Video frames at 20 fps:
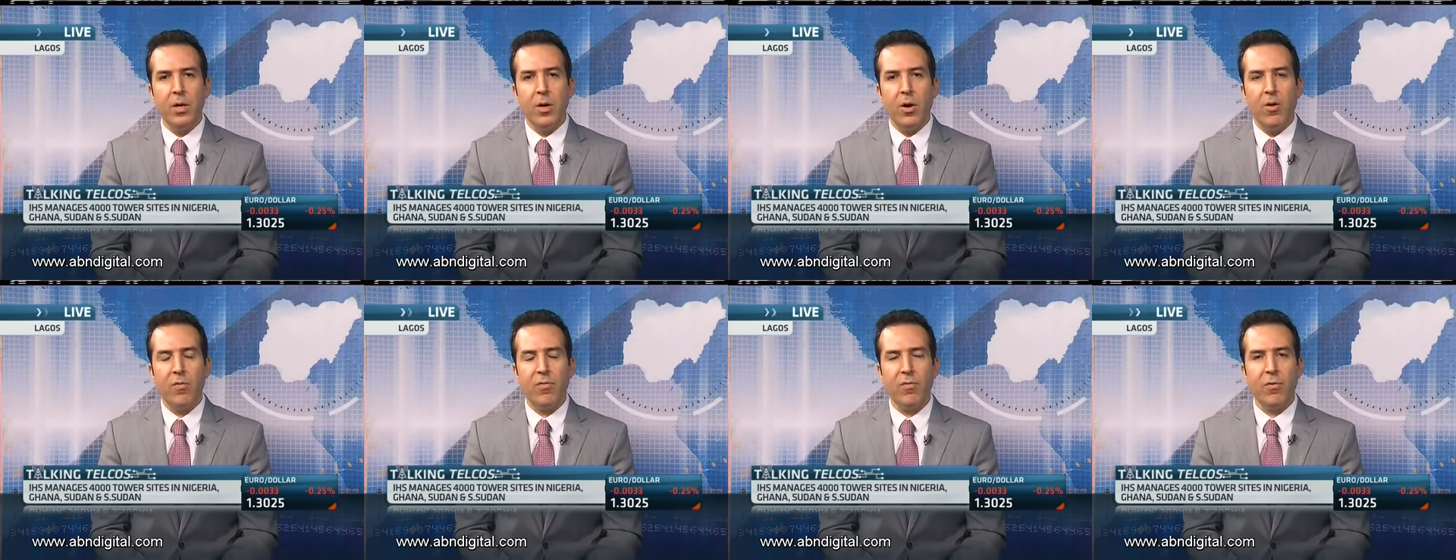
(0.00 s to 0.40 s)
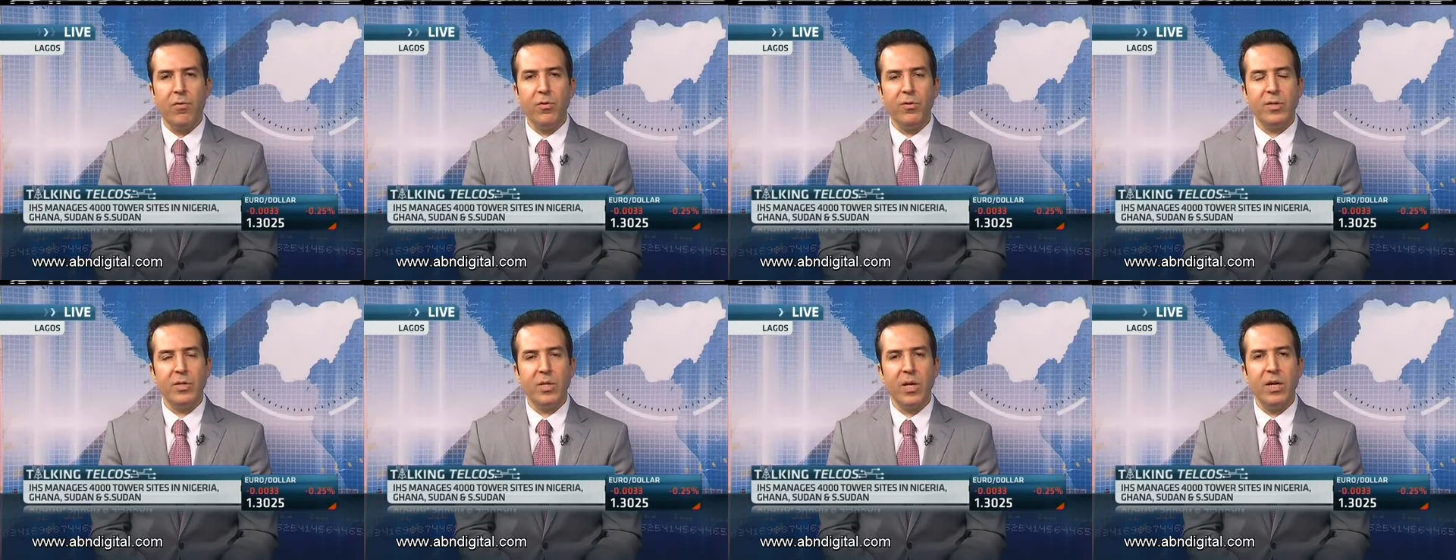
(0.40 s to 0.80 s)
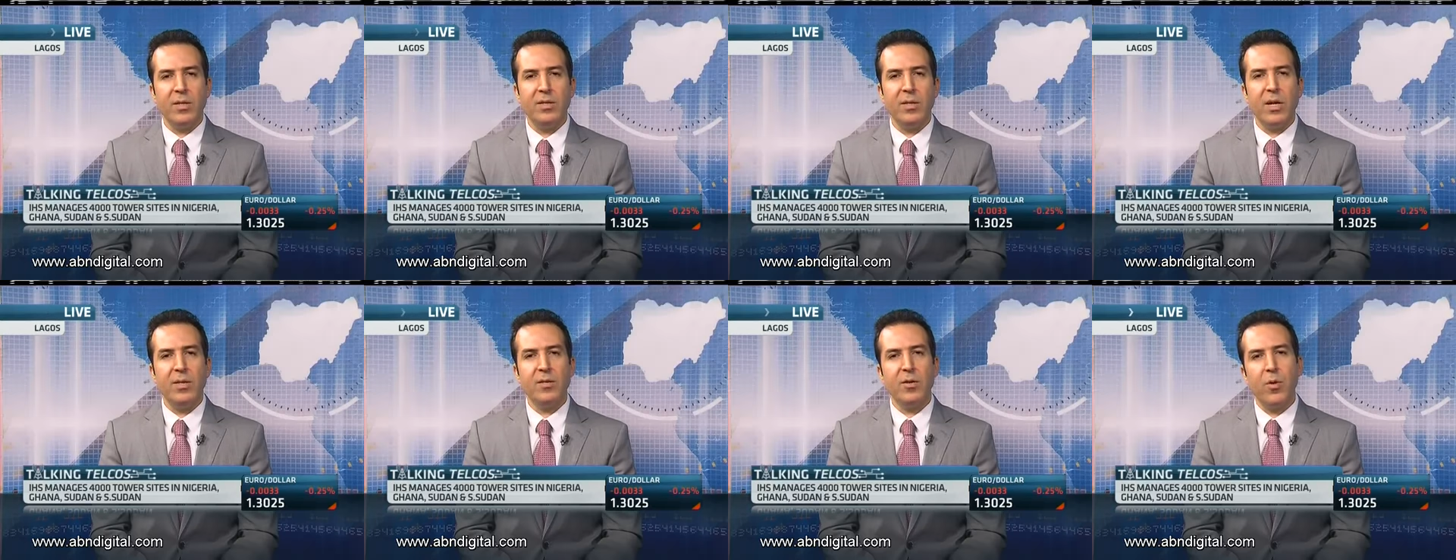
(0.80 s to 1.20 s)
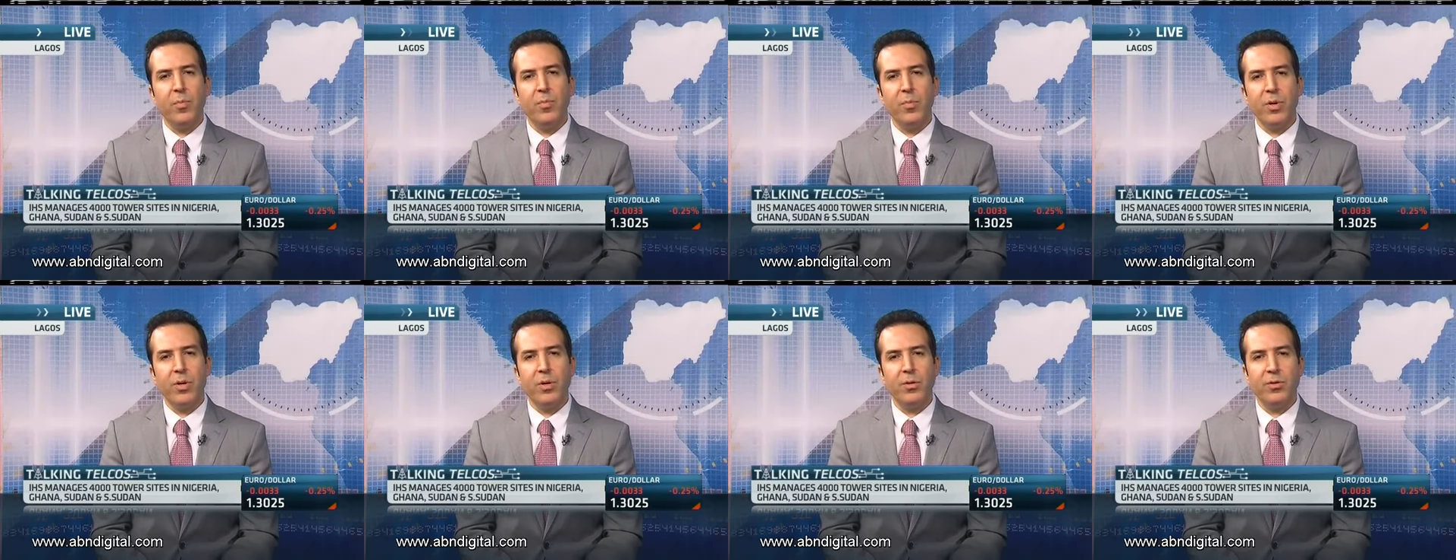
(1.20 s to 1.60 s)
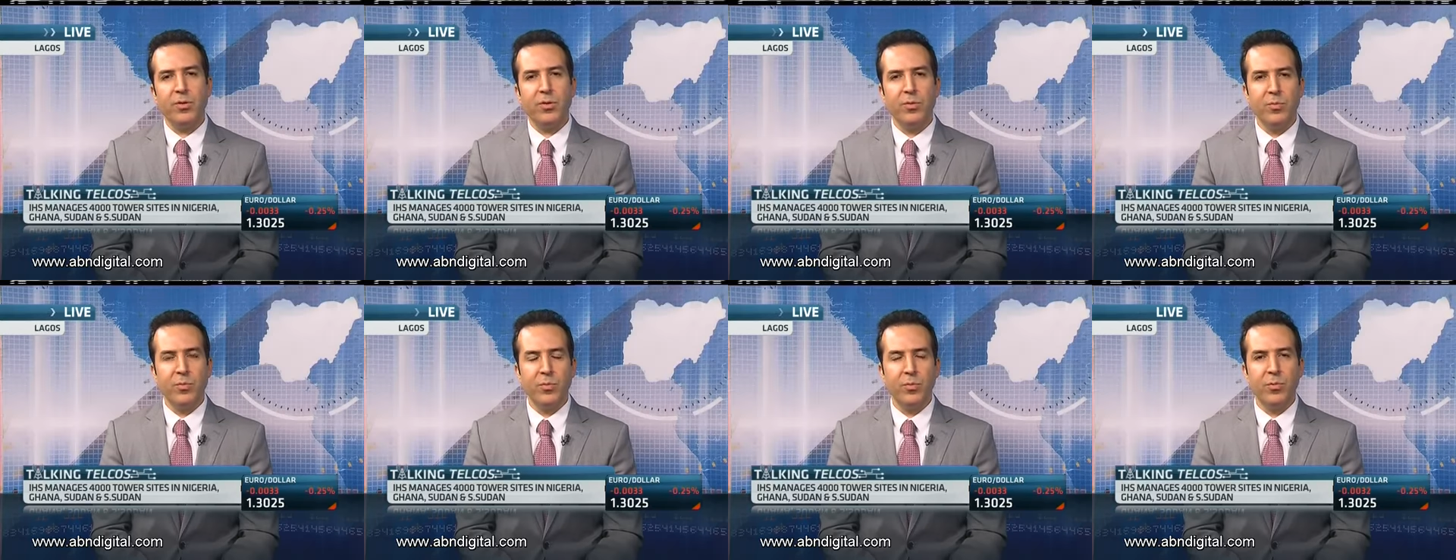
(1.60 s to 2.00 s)
Of course, as
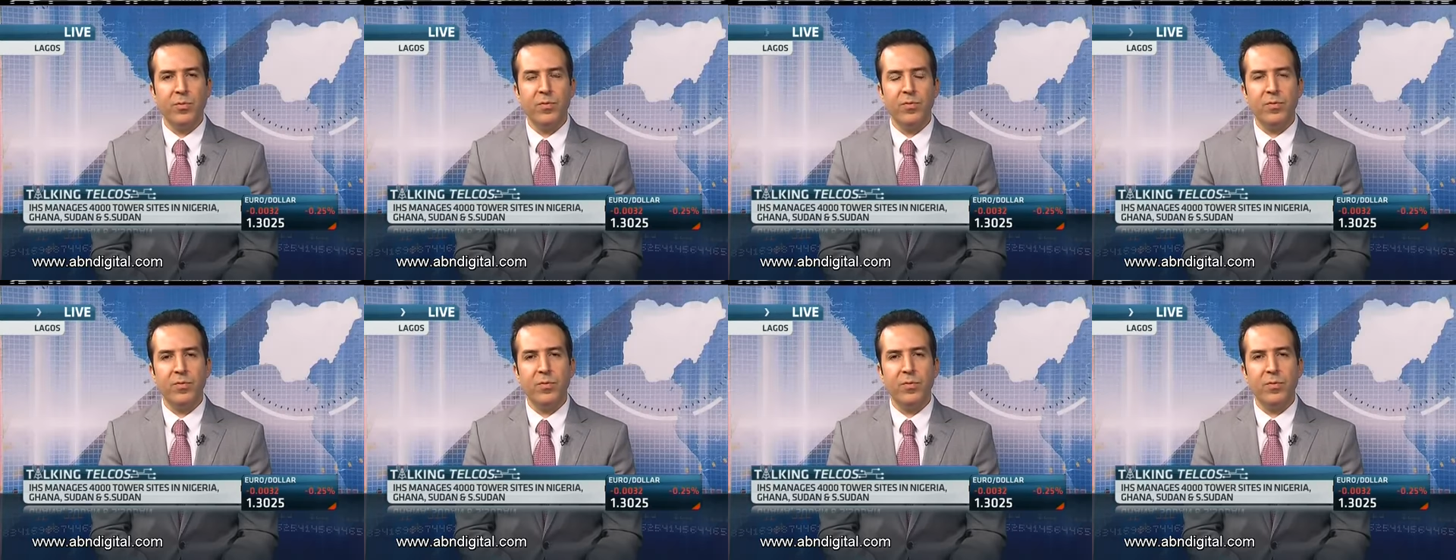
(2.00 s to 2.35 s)
operators move